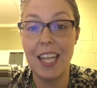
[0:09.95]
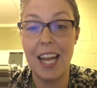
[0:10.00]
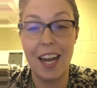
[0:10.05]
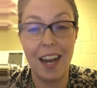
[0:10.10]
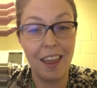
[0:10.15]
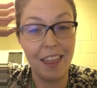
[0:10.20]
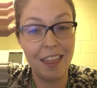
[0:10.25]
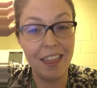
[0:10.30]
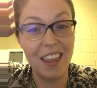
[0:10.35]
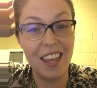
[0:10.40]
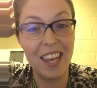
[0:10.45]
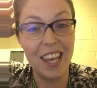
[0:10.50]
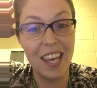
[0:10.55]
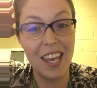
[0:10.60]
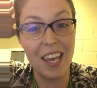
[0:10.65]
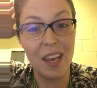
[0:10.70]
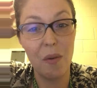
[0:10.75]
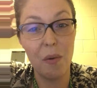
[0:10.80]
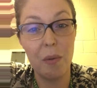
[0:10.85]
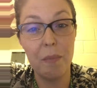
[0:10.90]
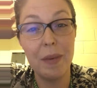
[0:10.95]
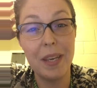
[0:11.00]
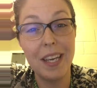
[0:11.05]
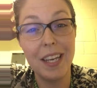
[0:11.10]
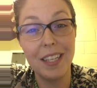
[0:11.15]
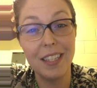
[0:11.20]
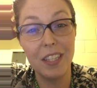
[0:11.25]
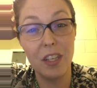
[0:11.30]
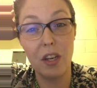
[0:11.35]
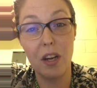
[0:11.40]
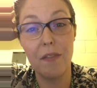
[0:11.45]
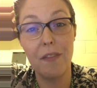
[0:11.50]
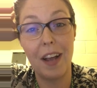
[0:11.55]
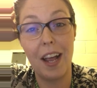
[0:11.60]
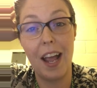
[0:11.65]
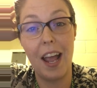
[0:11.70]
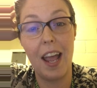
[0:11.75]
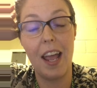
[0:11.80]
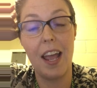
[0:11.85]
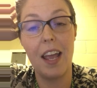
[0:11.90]
and I think it would be easier if
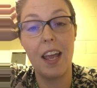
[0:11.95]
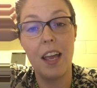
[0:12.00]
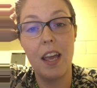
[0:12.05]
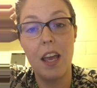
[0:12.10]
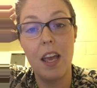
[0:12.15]
I